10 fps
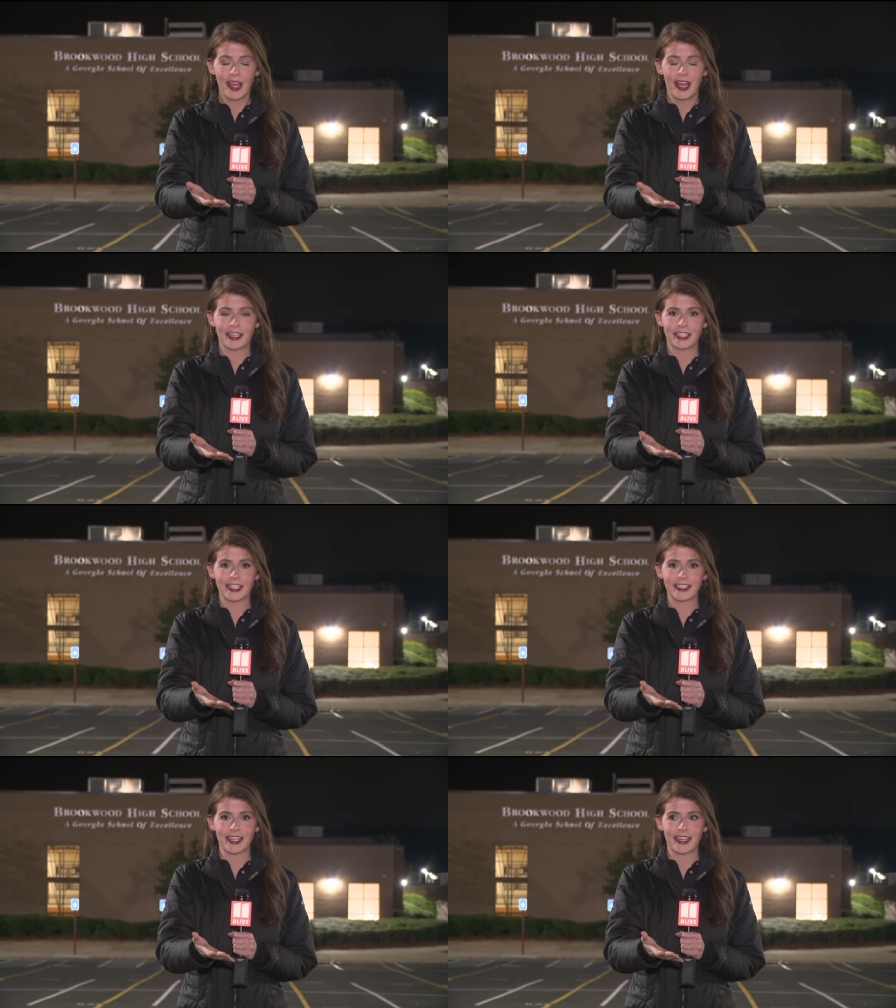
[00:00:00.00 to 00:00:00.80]
and
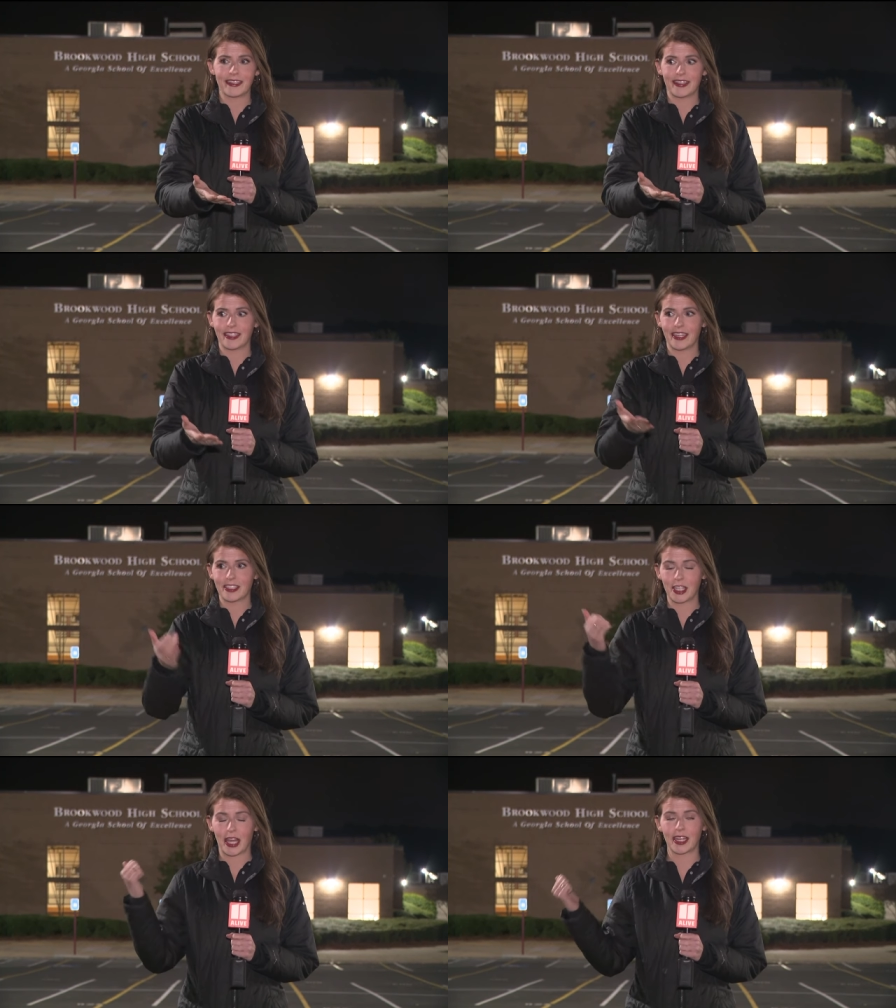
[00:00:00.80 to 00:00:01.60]
she said that
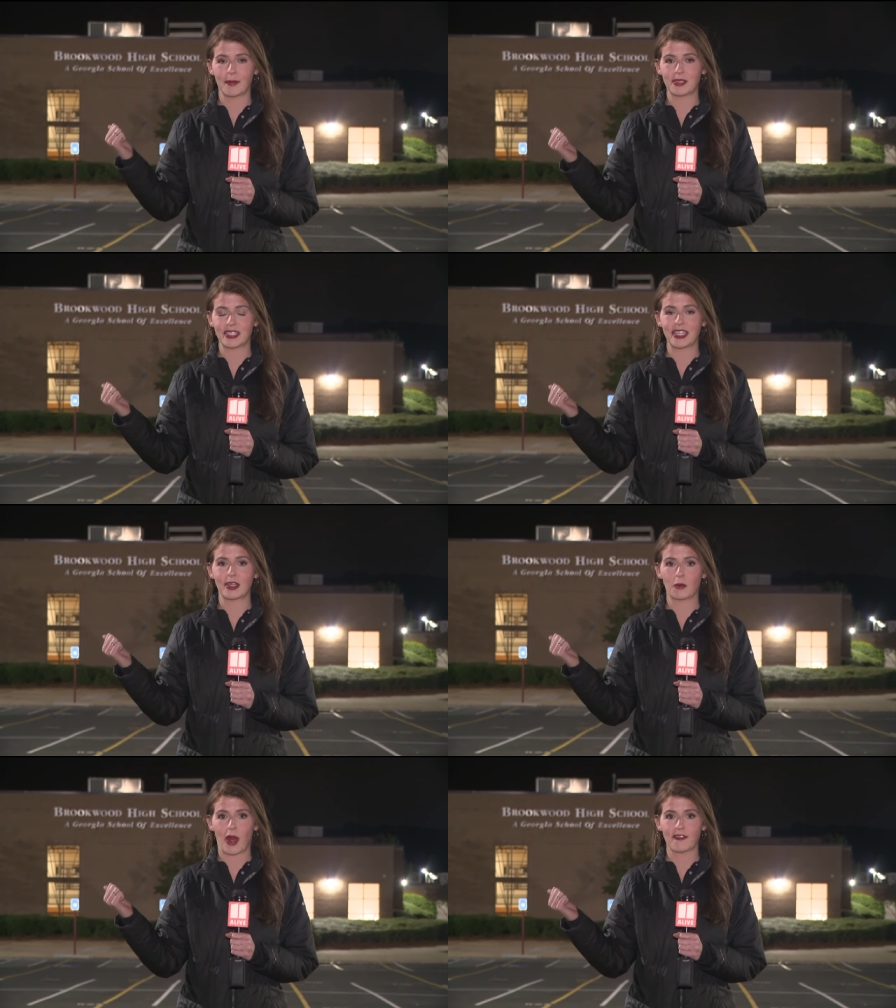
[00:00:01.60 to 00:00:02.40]
she ended up
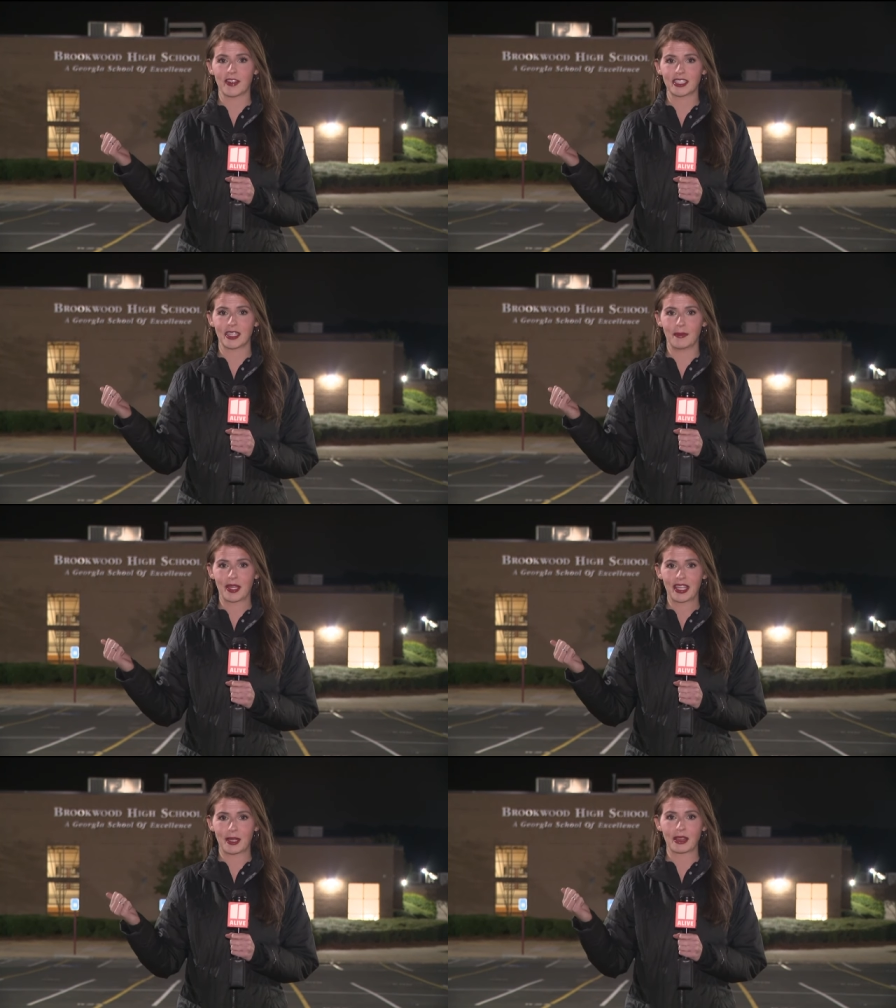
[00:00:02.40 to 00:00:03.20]
seeing that victim
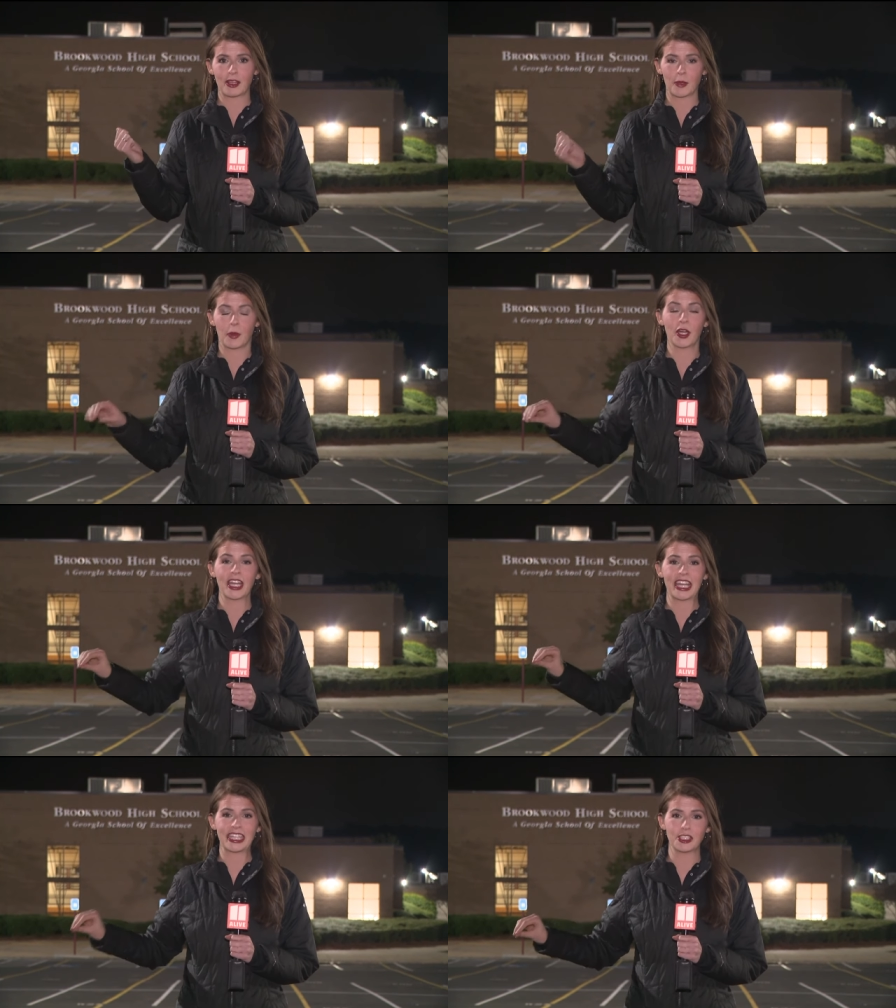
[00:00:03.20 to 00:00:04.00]
get put
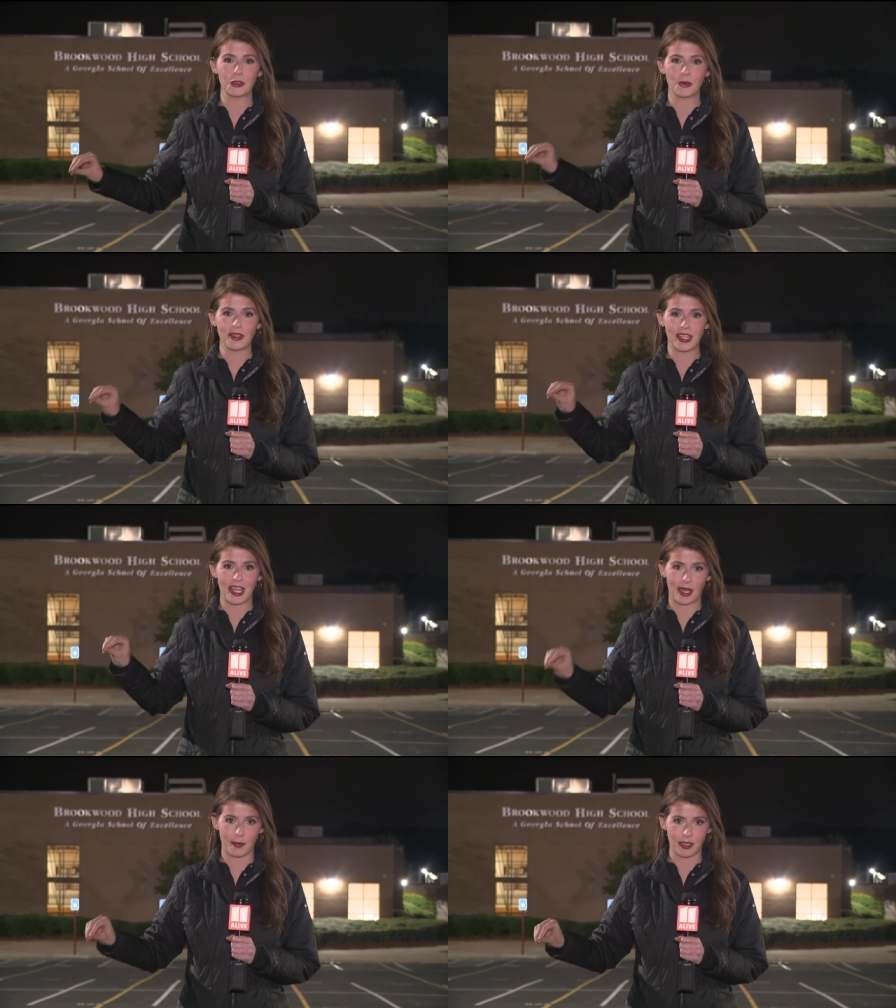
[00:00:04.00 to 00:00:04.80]
into
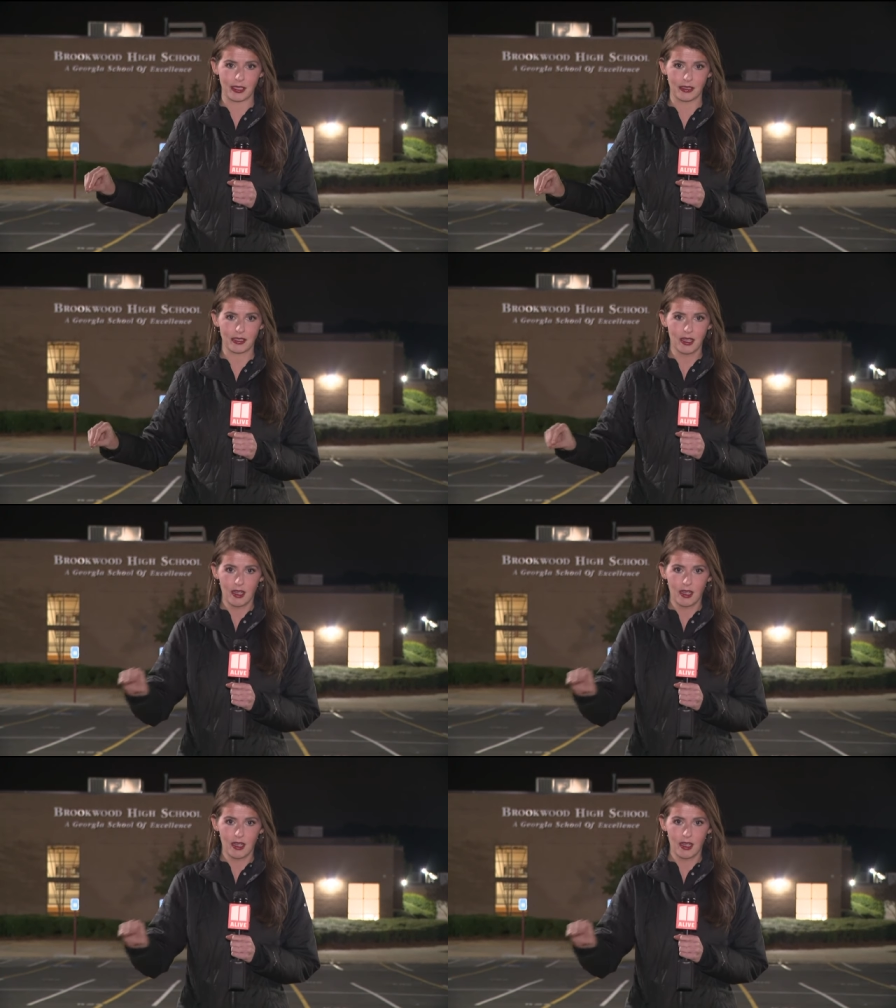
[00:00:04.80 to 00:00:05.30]
the ambulance.